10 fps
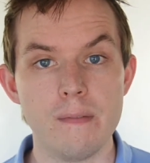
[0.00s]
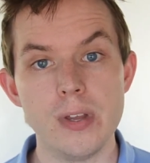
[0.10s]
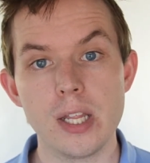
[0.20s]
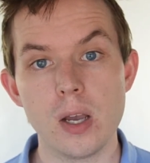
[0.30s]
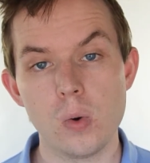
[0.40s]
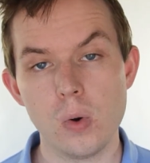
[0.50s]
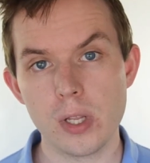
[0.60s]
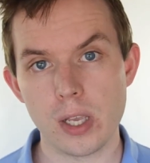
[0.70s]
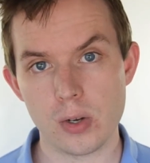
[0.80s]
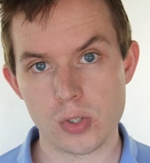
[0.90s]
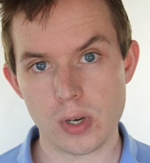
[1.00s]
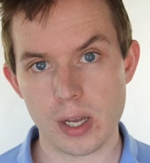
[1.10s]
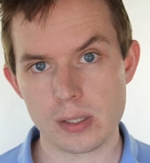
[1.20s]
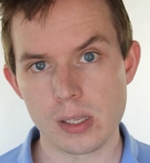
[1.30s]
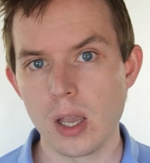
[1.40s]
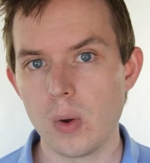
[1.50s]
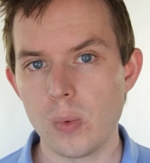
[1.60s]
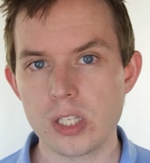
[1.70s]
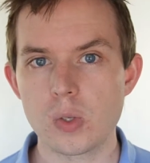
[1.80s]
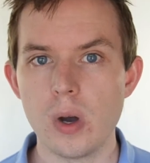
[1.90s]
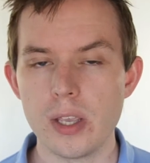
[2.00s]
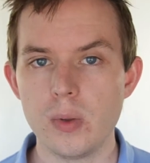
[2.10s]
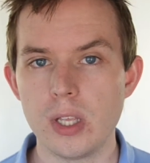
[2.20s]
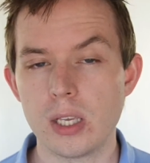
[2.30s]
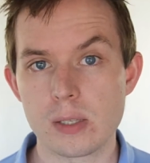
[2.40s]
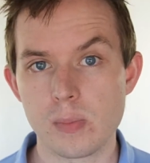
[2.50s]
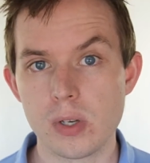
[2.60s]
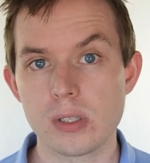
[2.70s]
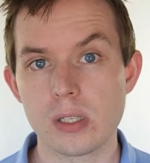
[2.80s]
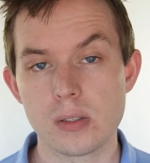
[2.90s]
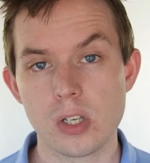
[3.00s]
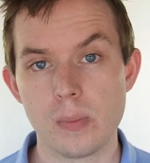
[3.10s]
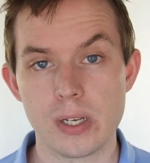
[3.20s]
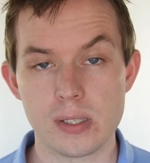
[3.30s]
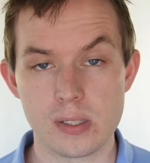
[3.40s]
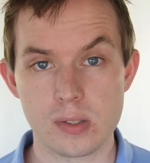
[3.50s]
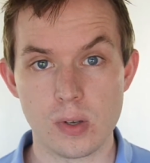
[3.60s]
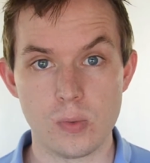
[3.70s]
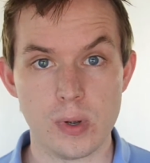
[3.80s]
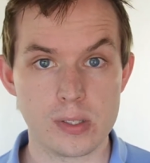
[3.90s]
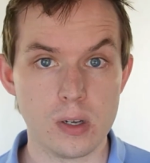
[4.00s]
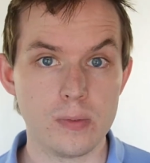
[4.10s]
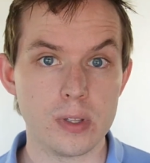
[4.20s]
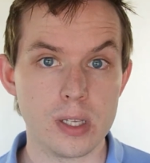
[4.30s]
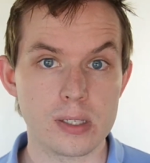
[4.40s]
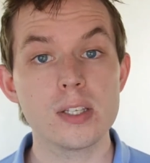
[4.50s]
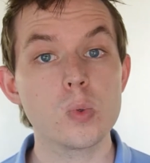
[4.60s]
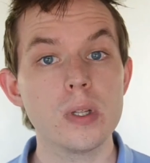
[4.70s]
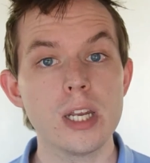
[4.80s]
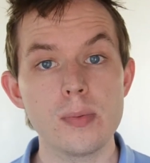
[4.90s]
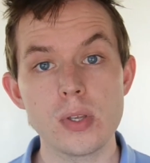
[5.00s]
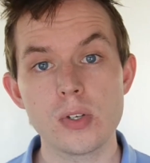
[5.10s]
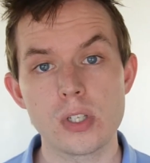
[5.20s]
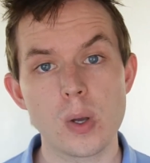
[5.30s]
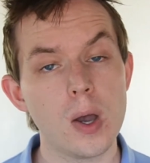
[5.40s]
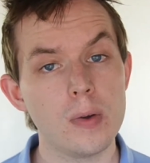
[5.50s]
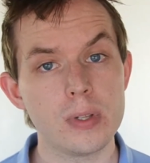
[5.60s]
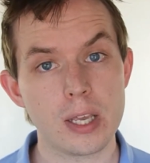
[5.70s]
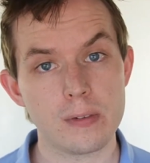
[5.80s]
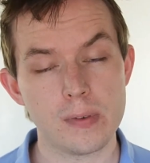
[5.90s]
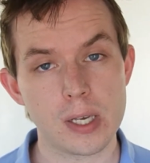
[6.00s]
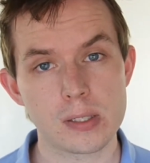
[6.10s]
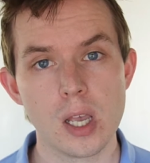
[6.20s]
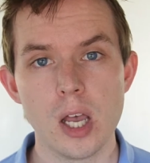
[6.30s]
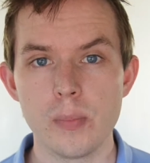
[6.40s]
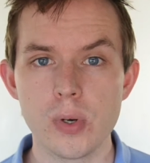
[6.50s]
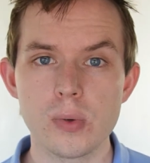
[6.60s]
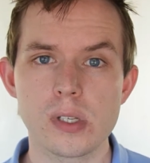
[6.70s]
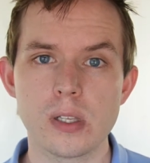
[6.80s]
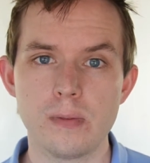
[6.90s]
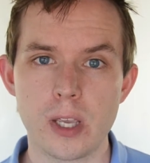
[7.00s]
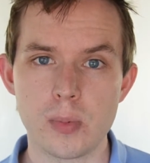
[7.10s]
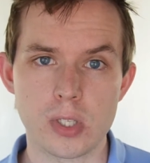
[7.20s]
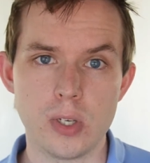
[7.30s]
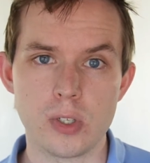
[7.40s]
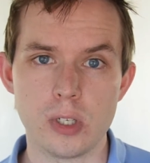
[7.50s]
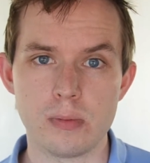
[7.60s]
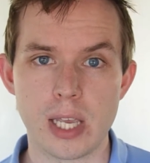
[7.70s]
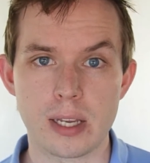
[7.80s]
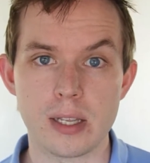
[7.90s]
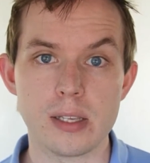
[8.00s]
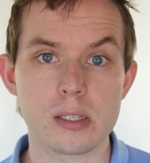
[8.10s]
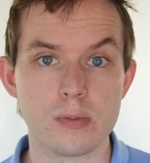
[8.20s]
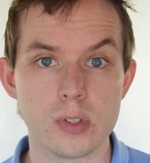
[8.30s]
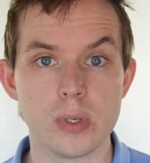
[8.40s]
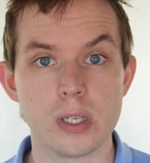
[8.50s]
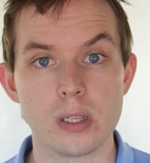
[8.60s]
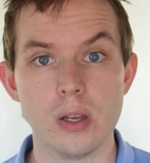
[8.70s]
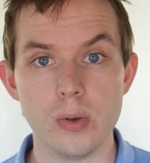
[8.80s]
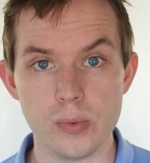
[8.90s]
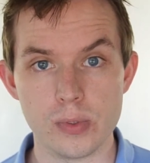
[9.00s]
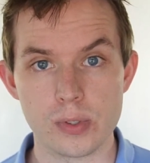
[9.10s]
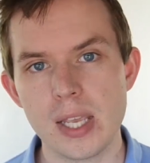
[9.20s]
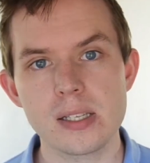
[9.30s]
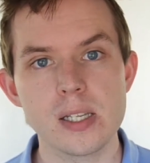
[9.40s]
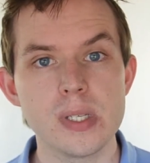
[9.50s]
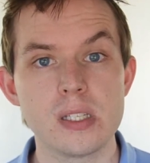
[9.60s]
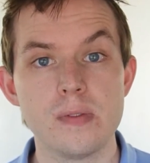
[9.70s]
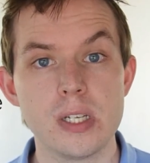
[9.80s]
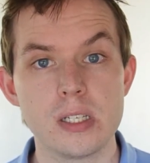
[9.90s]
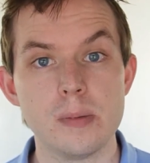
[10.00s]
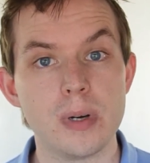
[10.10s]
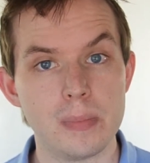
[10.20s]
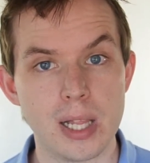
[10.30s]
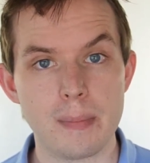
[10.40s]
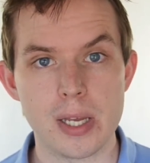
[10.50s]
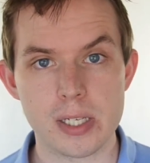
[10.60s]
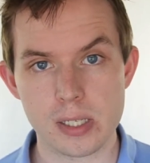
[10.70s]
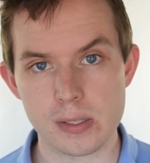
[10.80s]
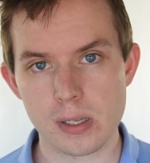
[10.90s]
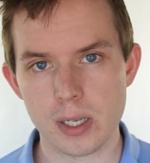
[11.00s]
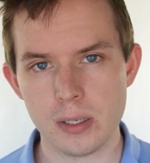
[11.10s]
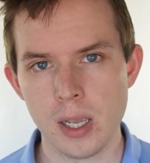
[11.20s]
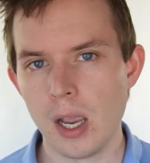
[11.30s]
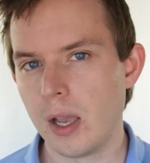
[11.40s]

video or audio tracks, which is quite unique as most of the top editing softwares offer this. This will enable you to do overlay effects, but also the famous YouTube techniques of doing clones. Next up is DaVinci by Blackmagic Design.